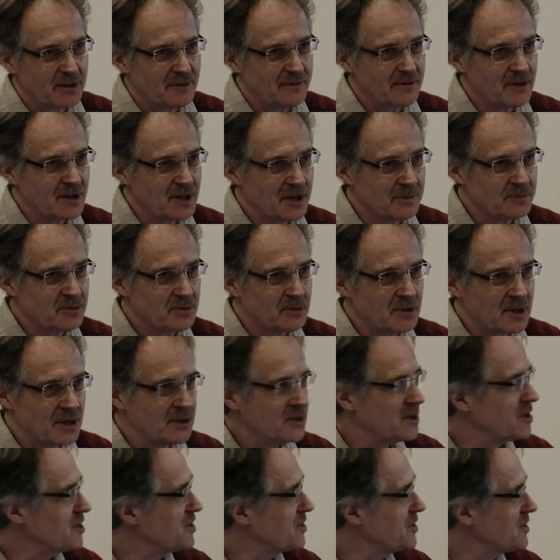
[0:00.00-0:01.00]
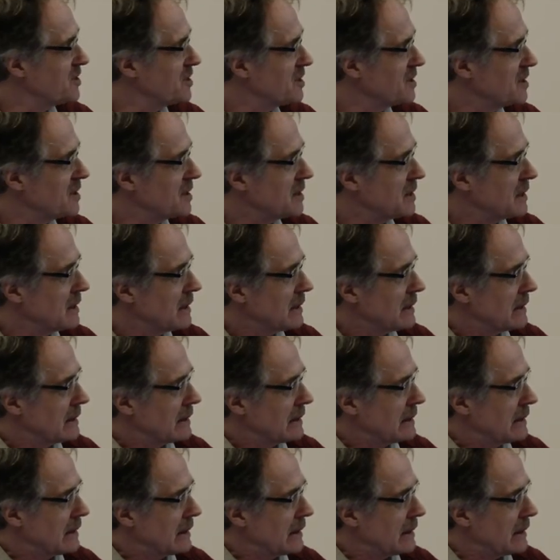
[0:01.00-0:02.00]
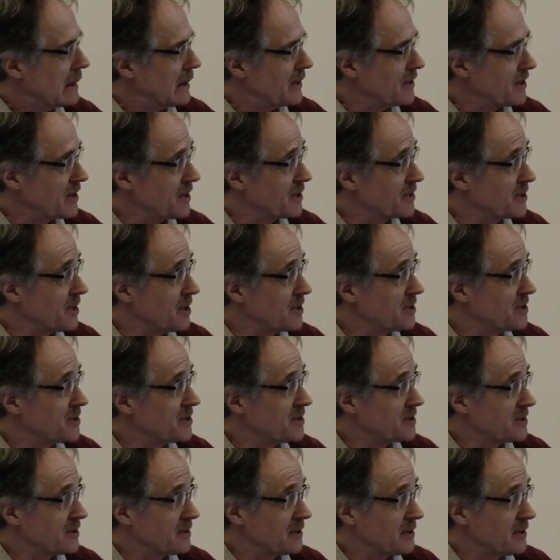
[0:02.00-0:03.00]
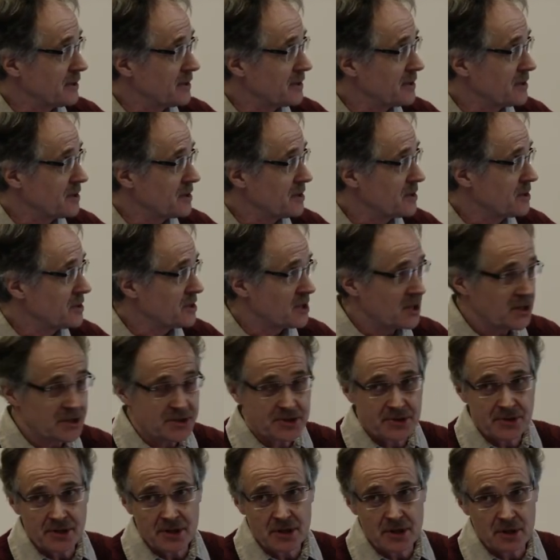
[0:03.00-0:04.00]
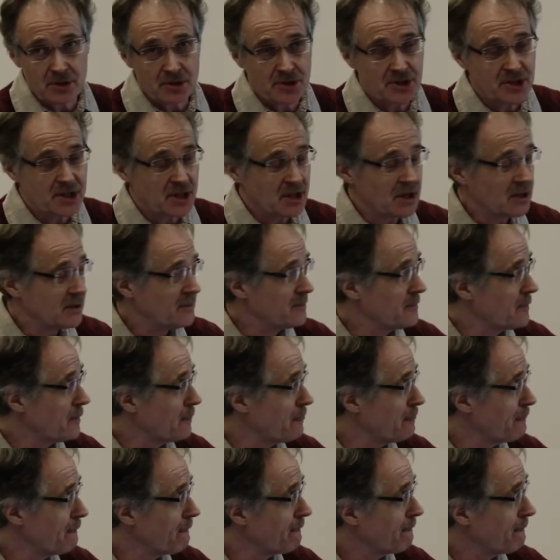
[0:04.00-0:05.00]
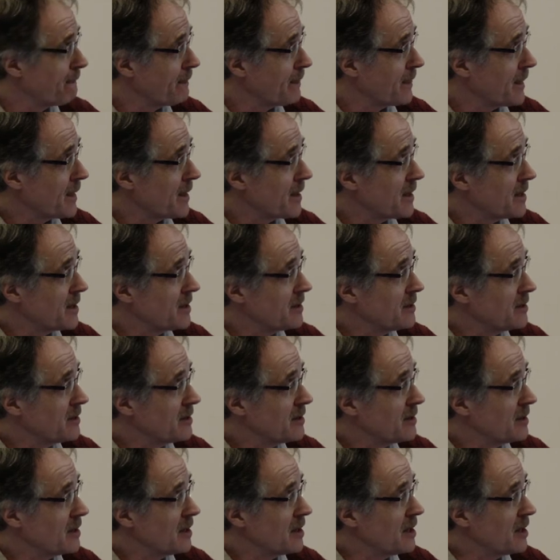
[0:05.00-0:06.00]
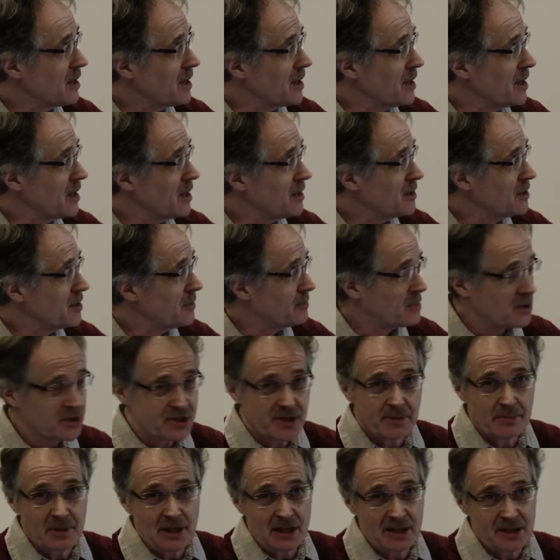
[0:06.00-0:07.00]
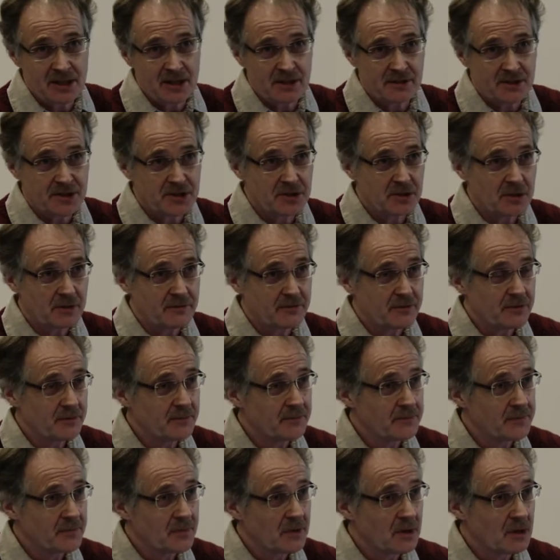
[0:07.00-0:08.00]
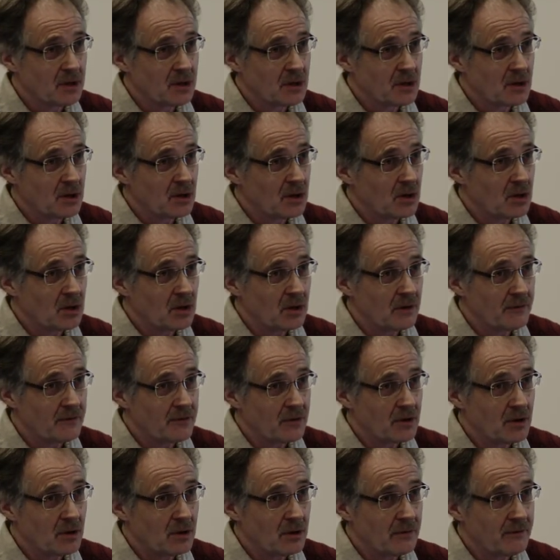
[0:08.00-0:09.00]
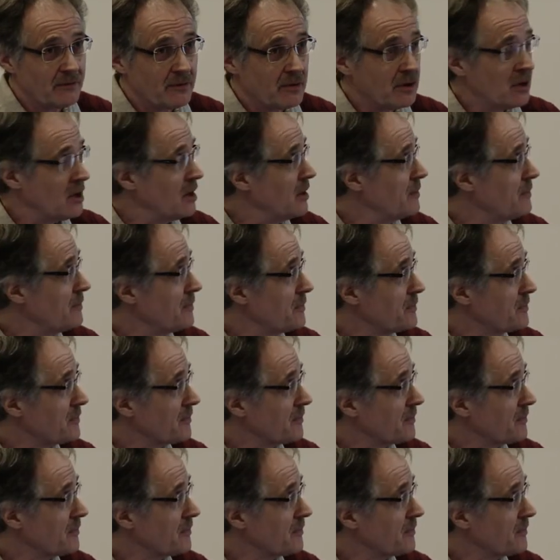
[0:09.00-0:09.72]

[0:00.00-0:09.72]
of harm to others. I think that just reducing the possibilities of